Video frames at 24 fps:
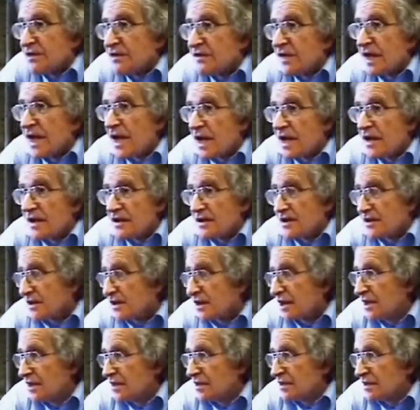question of how you
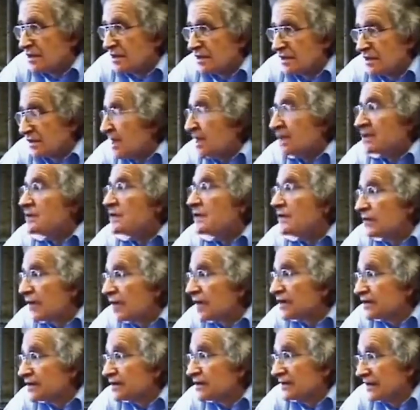change things has
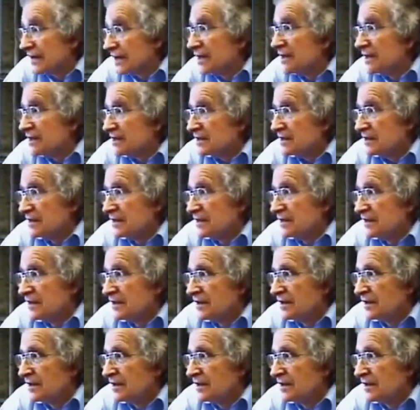no answer either,